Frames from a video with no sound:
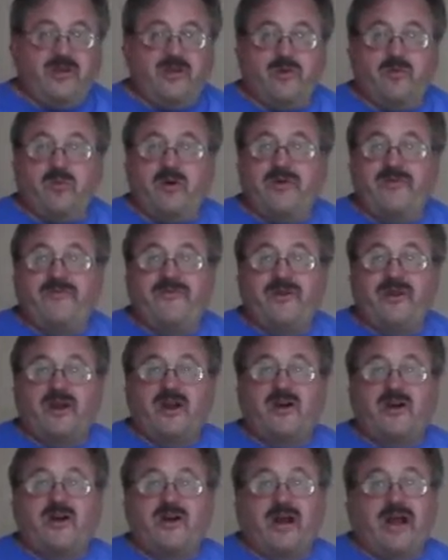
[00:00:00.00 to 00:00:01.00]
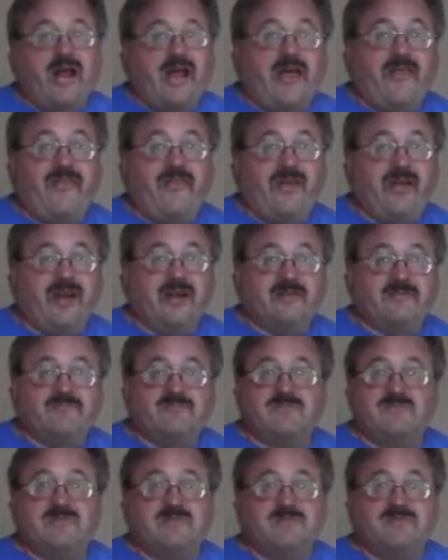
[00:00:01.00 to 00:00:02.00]
wood filler, and
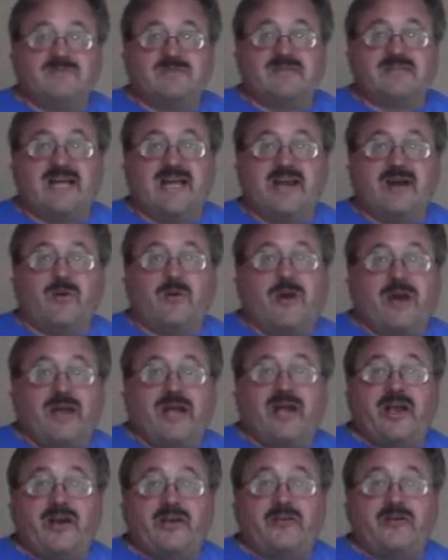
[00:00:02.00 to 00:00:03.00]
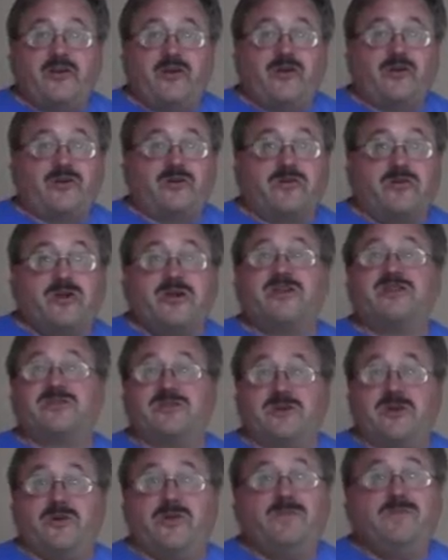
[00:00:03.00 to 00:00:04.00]
then sand away, and you're good as
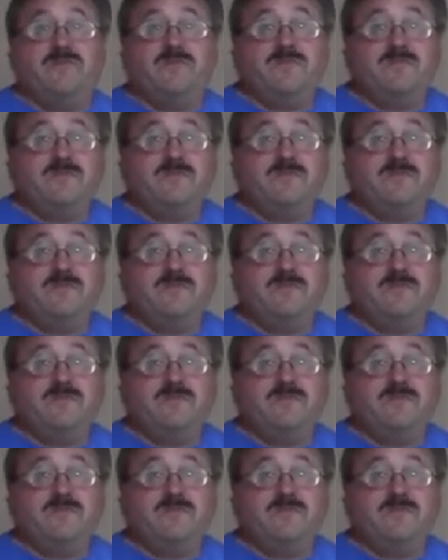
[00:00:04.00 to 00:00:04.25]
new.